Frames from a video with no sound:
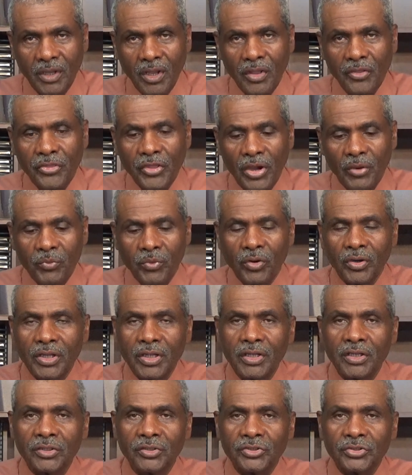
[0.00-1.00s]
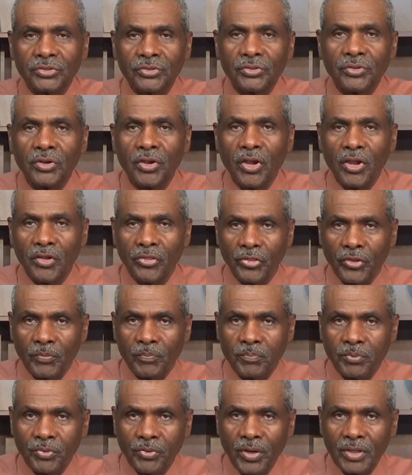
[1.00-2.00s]
that will enter the
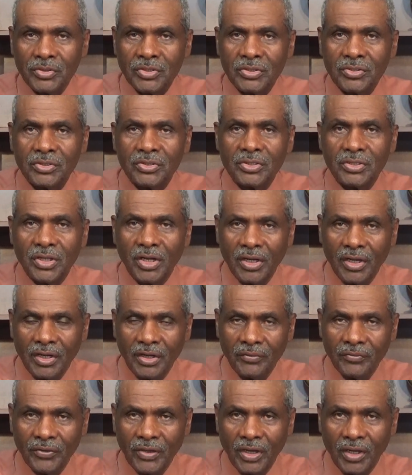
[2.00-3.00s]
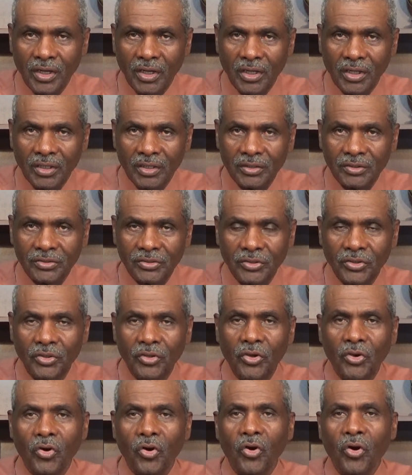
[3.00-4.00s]
presence of God
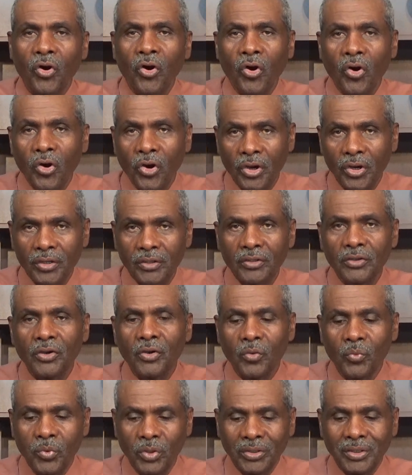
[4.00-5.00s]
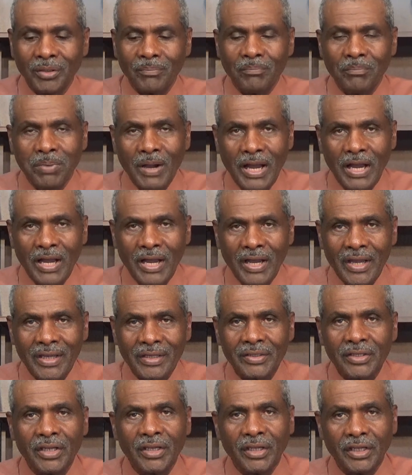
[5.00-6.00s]
or will
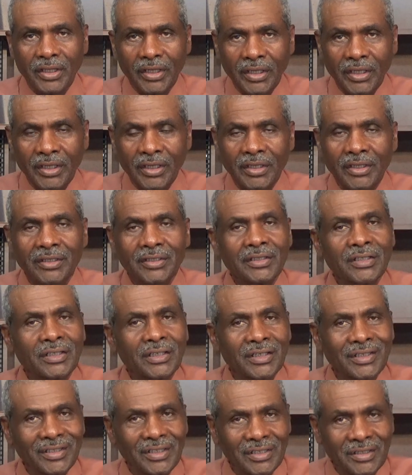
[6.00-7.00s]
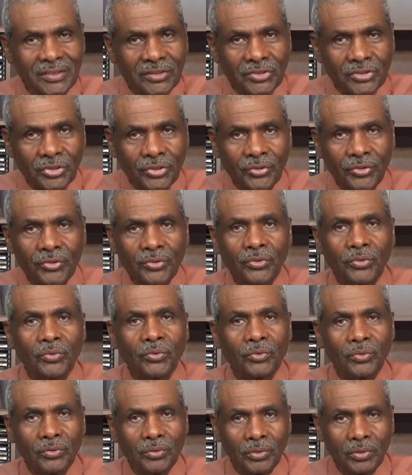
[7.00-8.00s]
abide in eternal
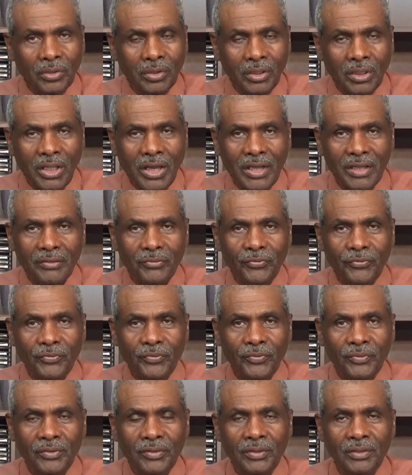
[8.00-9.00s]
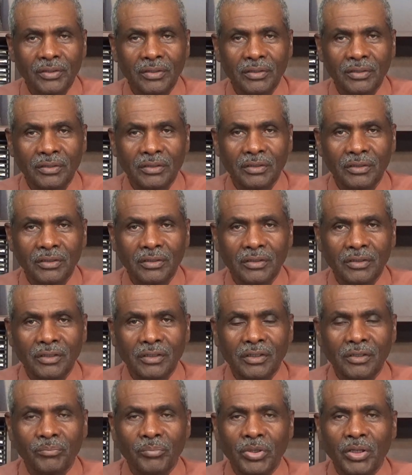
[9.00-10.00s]
life.
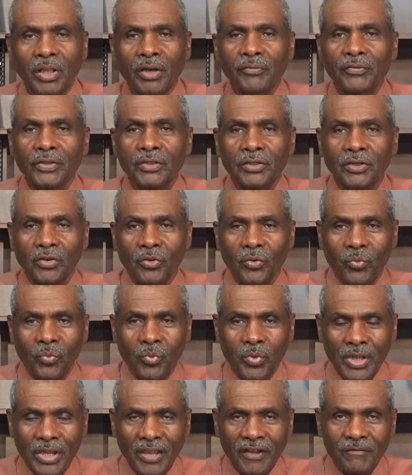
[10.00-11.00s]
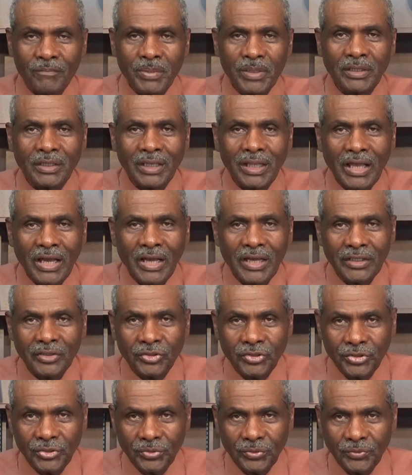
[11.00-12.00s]
Beloved, we have been
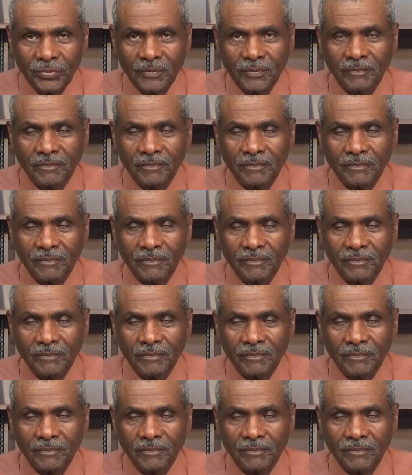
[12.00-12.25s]
lied to.